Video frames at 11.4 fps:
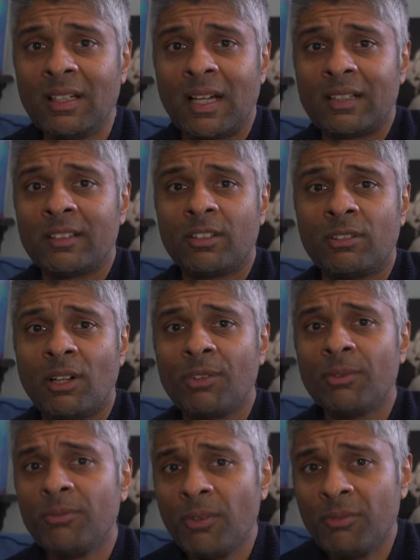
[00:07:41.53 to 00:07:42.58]
and at around
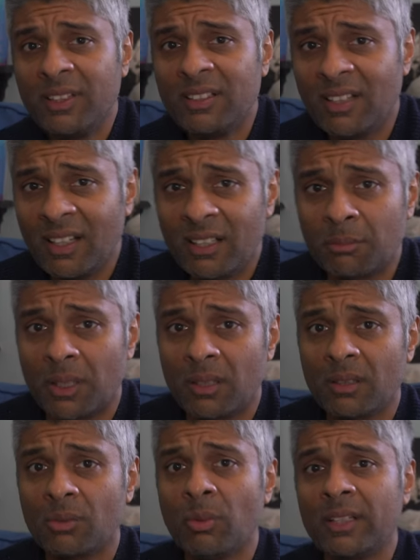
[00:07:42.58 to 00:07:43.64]
the 50 second
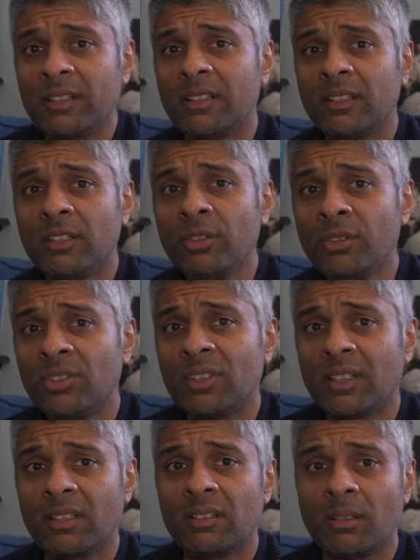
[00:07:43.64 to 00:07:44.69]
mark when the
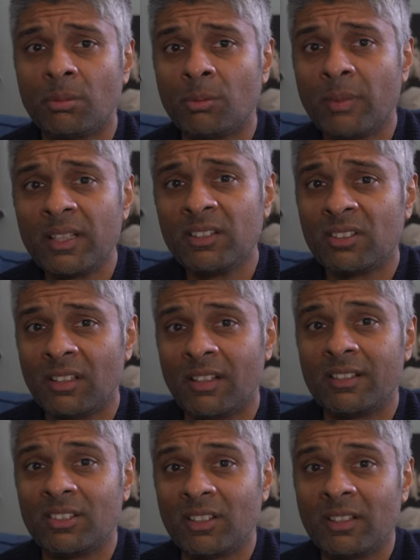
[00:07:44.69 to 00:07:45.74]
acoustic double bass
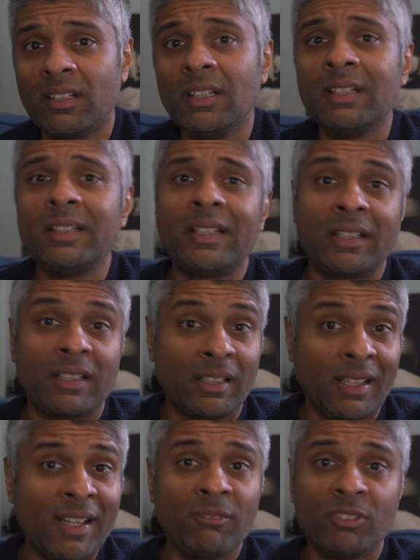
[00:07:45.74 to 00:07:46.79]
slides in, it
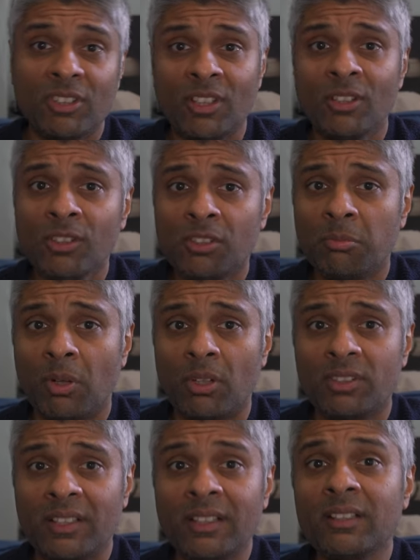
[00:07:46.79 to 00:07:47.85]
claims its own
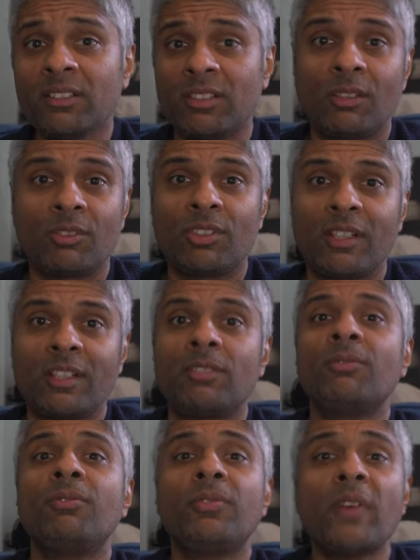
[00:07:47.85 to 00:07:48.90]
spot in the soundstage
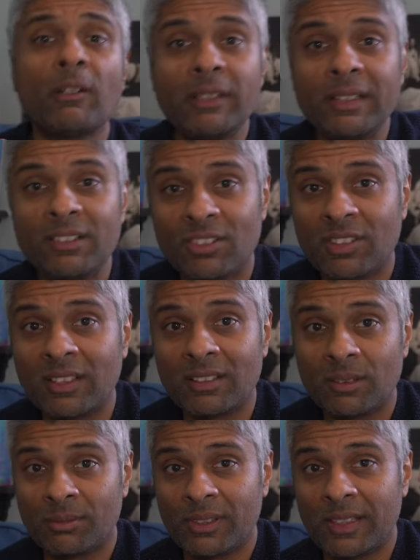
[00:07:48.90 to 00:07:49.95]
very
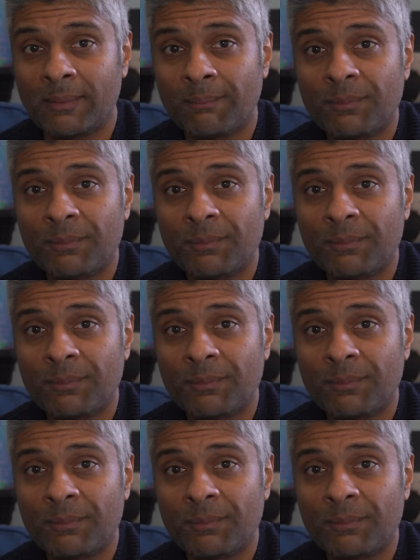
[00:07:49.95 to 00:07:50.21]
distinctively.